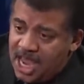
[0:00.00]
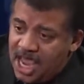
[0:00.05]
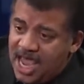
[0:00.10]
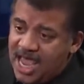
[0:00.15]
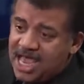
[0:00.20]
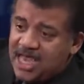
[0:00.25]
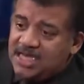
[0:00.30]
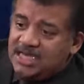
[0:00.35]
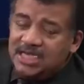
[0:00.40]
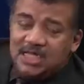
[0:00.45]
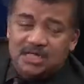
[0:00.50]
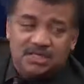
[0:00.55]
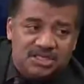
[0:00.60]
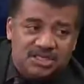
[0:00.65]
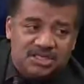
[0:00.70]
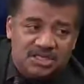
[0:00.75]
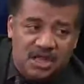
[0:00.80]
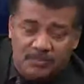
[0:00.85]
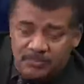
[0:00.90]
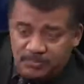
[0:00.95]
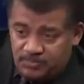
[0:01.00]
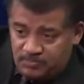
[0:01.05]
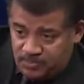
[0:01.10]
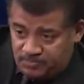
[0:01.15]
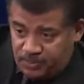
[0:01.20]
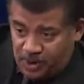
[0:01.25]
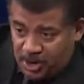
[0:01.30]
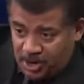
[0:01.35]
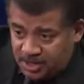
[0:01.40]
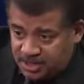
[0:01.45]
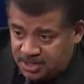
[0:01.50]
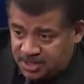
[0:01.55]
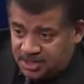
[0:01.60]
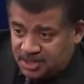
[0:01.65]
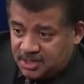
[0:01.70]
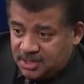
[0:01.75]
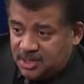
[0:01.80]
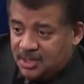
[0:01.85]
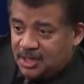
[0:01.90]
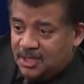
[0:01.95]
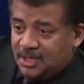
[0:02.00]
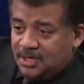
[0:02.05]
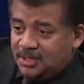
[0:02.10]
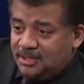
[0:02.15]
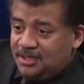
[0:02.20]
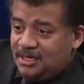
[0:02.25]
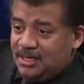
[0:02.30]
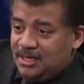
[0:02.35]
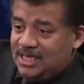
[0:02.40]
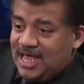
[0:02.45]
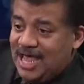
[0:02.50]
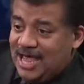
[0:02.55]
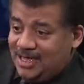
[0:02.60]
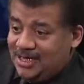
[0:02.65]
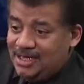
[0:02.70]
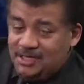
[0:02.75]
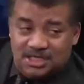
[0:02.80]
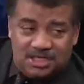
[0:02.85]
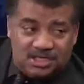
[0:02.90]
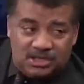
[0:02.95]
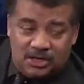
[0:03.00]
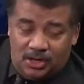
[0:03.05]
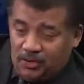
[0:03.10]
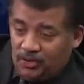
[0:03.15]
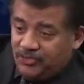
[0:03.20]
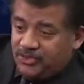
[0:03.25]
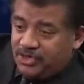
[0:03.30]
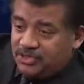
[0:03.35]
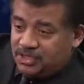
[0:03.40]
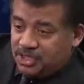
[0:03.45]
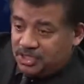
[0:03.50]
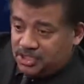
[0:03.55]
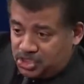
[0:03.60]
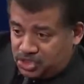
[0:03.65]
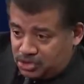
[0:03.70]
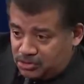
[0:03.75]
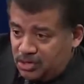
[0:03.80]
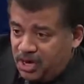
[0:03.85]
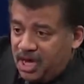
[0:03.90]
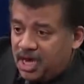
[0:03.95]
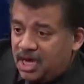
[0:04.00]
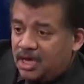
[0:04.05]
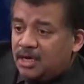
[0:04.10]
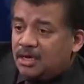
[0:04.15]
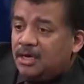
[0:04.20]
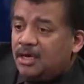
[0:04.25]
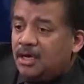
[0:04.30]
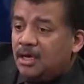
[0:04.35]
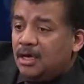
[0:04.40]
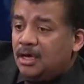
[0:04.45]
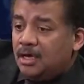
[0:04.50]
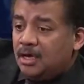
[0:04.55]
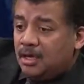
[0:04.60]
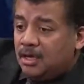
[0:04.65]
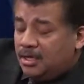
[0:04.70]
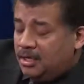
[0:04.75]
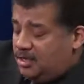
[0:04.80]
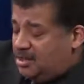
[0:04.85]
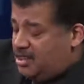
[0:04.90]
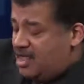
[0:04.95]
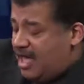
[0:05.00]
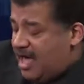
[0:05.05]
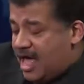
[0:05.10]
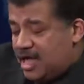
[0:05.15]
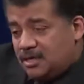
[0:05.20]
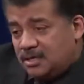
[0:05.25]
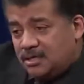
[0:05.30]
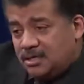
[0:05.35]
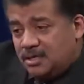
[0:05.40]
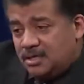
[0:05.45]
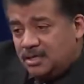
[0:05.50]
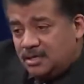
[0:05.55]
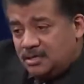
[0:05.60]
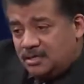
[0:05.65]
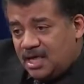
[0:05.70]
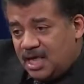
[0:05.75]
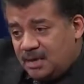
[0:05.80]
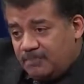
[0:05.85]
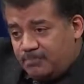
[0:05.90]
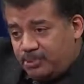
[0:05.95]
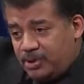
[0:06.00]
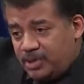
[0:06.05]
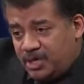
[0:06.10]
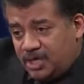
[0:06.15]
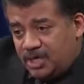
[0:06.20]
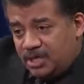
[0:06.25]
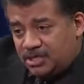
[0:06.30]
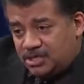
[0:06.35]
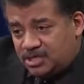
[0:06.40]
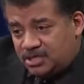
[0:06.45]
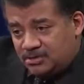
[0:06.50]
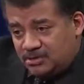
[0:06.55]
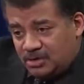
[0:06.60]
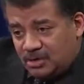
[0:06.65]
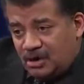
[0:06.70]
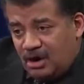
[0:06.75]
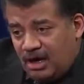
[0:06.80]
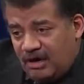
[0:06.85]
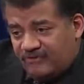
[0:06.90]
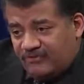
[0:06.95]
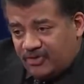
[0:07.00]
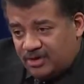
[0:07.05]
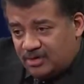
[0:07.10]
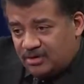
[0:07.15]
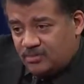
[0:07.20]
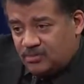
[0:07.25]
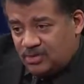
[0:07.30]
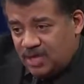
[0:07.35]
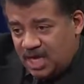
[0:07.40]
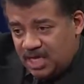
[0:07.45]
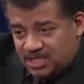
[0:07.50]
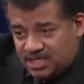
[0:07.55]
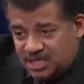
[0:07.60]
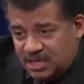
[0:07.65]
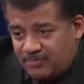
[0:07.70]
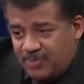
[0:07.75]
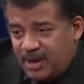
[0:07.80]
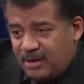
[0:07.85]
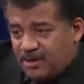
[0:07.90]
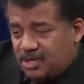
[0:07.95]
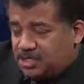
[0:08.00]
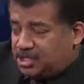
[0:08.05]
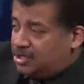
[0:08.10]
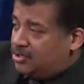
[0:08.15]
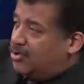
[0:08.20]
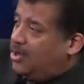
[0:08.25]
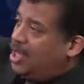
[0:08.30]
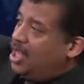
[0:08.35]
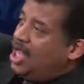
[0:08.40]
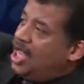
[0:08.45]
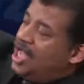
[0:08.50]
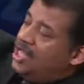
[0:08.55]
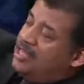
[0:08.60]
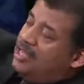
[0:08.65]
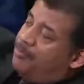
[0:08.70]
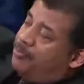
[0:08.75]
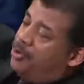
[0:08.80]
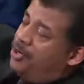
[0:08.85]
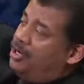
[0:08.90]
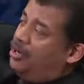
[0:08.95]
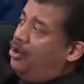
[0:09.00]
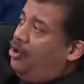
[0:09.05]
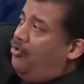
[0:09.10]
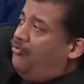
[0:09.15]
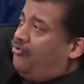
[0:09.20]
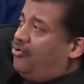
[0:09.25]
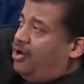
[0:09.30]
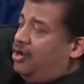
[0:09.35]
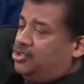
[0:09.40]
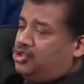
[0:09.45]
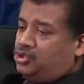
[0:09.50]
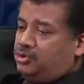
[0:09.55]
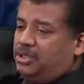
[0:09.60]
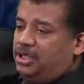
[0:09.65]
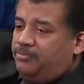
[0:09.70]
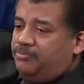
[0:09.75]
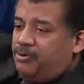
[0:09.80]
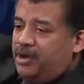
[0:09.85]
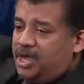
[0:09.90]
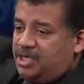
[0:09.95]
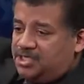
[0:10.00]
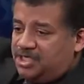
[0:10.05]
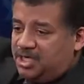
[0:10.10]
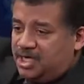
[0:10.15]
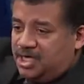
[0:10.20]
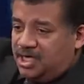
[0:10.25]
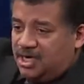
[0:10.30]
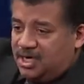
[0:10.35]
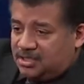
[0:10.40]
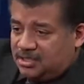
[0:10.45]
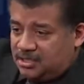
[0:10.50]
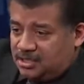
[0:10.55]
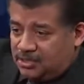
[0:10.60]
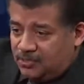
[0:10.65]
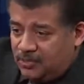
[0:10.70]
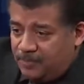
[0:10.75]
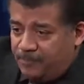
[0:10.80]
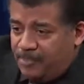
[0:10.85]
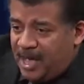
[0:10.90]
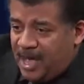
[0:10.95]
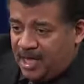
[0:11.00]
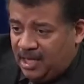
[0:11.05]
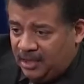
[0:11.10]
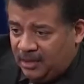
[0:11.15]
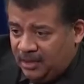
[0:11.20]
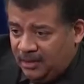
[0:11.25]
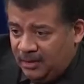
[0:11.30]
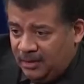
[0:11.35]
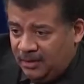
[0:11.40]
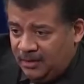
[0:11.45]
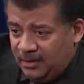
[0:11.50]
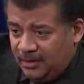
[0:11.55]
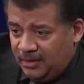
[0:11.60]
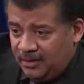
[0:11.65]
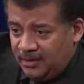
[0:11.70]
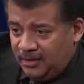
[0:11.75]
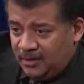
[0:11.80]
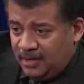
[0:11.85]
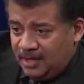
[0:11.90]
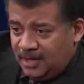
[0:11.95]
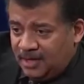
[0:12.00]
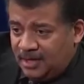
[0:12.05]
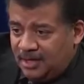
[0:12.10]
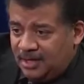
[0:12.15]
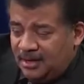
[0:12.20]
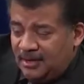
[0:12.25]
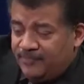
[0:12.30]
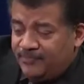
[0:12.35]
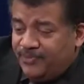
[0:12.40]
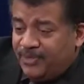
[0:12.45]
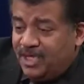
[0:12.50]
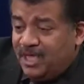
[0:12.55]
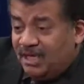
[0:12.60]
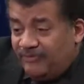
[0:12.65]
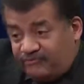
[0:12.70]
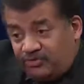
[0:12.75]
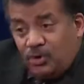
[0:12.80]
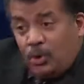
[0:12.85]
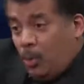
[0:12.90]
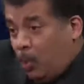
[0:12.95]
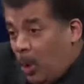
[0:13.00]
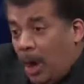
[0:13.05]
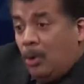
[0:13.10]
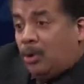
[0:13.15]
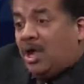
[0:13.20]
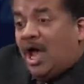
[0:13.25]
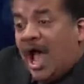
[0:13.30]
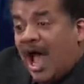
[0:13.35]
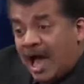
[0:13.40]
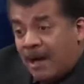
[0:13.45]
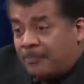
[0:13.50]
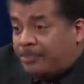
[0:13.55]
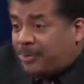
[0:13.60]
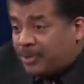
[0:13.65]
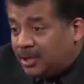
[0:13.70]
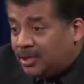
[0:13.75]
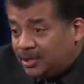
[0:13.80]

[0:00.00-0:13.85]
and in some parts, it is told, there's a string that they put into the coffin as they buried you, and they put it over a tree branch and connected to a bell. If you woke up,